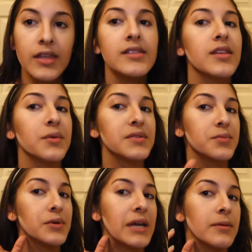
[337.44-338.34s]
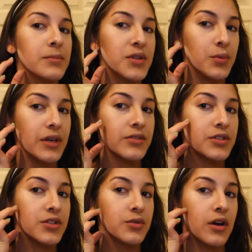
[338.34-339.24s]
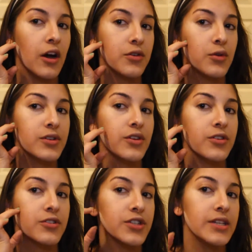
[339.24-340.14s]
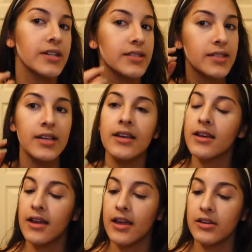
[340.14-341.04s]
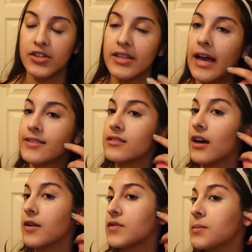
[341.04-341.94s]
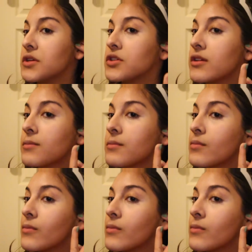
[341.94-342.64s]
So it's right in between the two contours on your cheeks, and it just adds a lot of dimension.